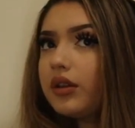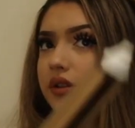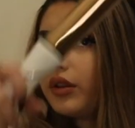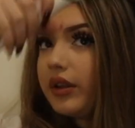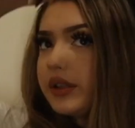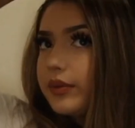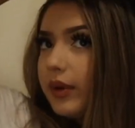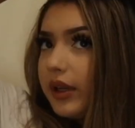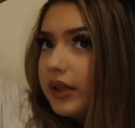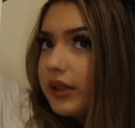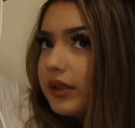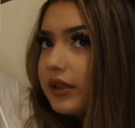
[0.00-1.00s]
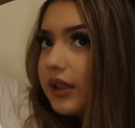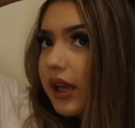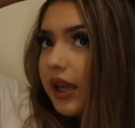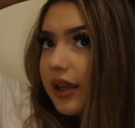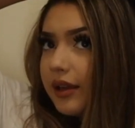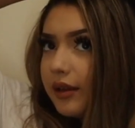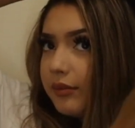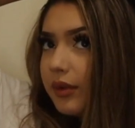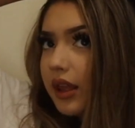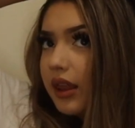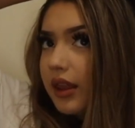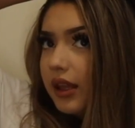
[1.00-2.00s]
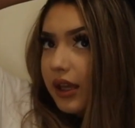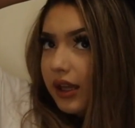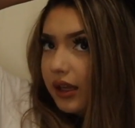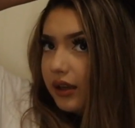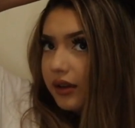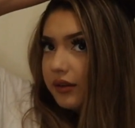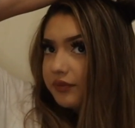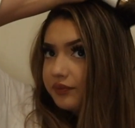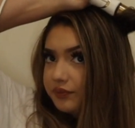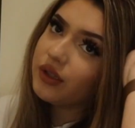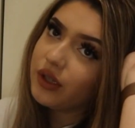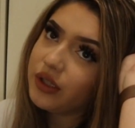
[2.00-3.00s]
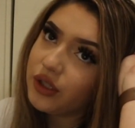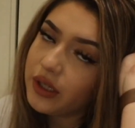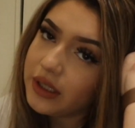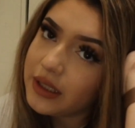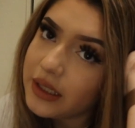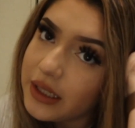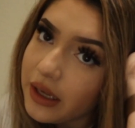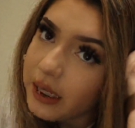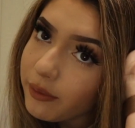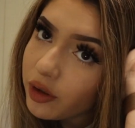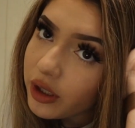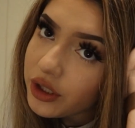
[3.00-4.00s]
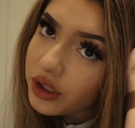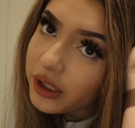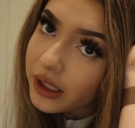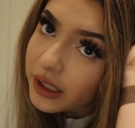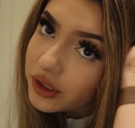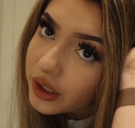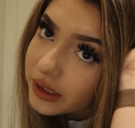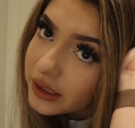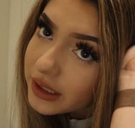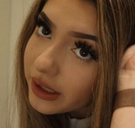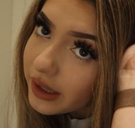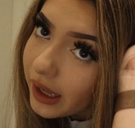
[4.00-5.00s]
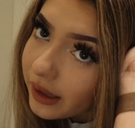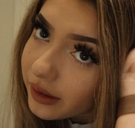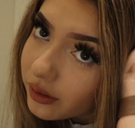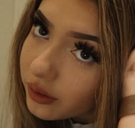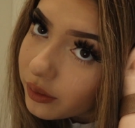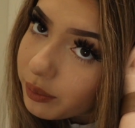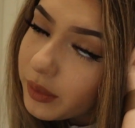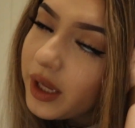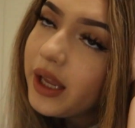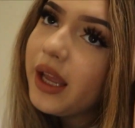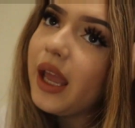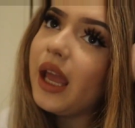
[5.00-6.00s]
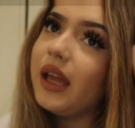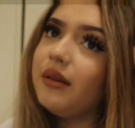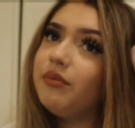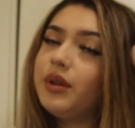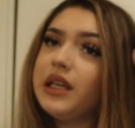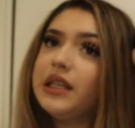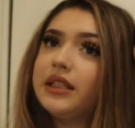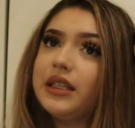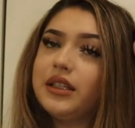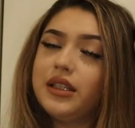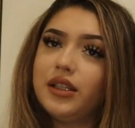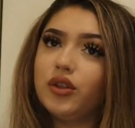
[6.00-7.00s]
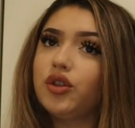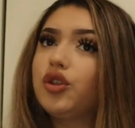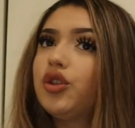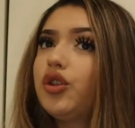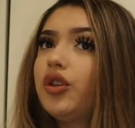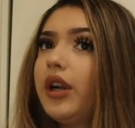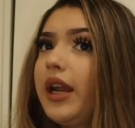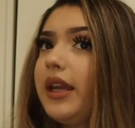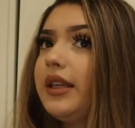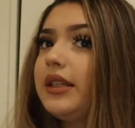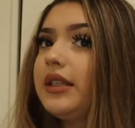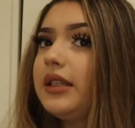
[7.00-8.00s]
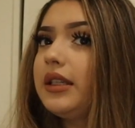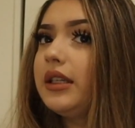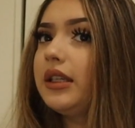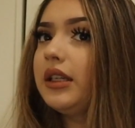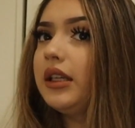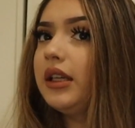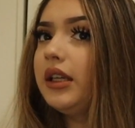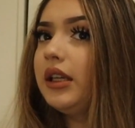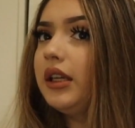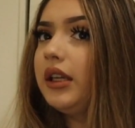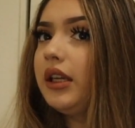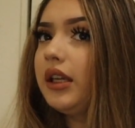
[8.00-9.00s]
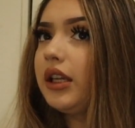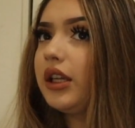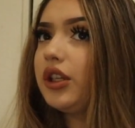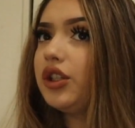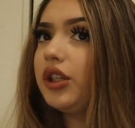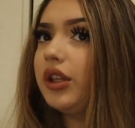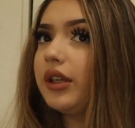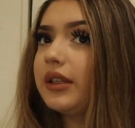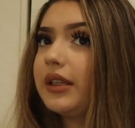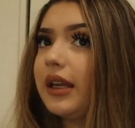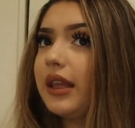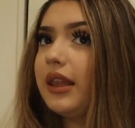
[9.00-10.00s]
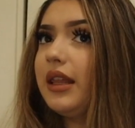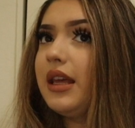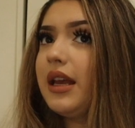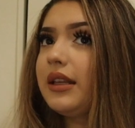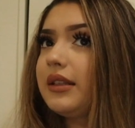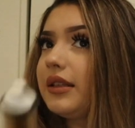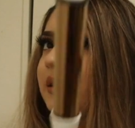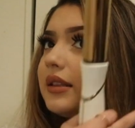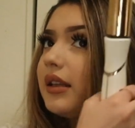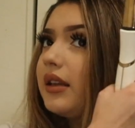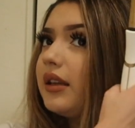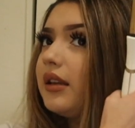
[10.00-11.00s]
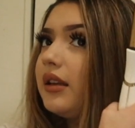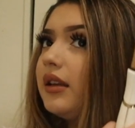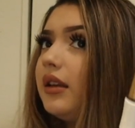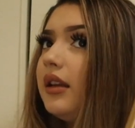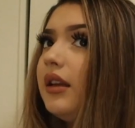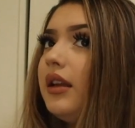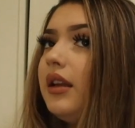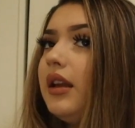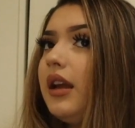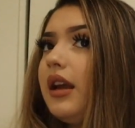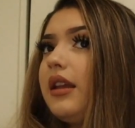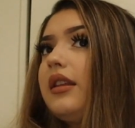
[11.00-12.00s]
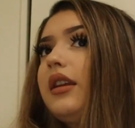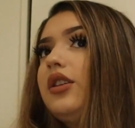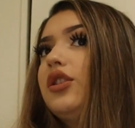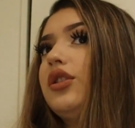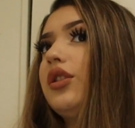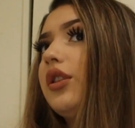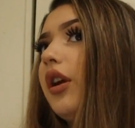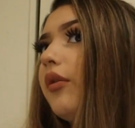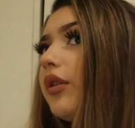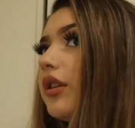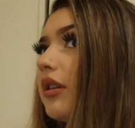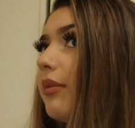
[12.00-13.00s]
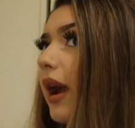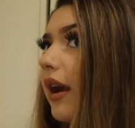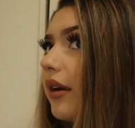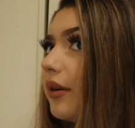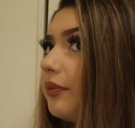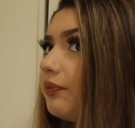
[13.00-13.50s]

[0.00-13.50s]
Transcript: So this one, same thing. So as you guys can tell, I'm crunching, and as you guys can tell, that little end piece is still straight. And she looks like this. And I just throw her to the back.